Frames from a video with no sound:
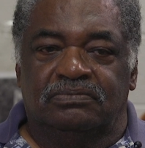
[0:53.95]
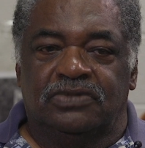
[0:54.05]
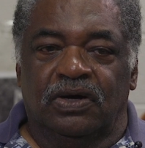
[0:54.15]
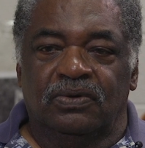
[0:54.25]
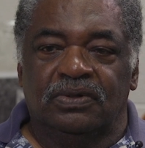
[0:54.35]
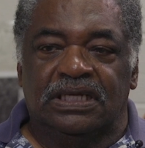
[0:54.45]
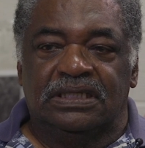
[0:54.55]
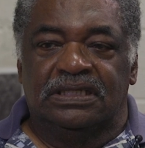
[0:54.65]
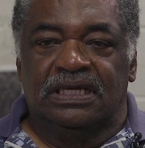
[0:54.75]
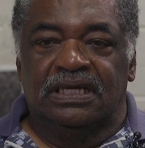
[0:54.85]
told
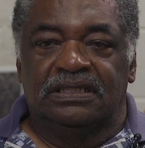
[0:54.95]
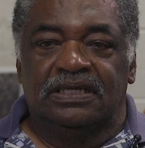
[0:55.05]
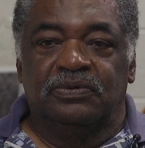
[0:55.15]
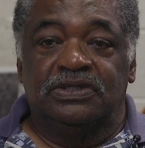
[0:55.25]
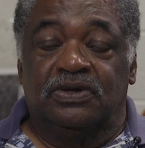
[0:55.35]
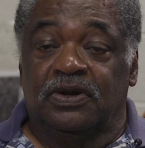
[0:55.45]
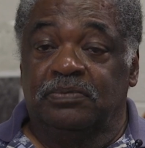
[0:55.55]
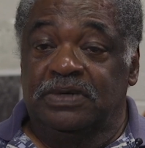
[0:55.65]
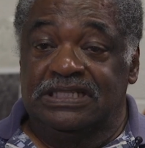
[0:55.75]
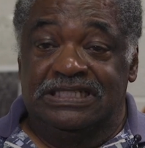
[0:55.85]
that there was going to
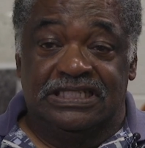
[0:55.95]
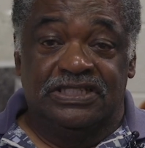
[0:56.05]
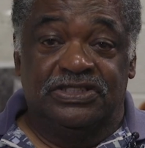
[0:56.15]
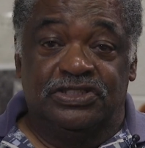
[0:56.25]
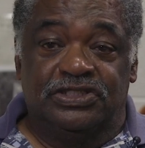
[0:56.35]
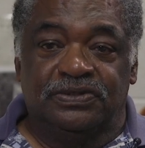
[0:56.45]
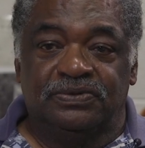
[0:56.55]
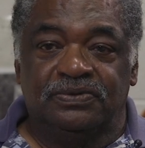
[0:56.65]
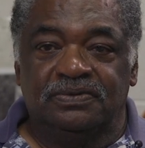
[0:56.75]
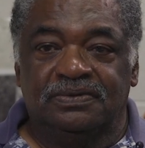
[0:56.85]
be a decision
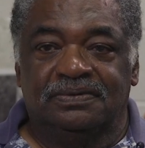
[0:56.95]
soon.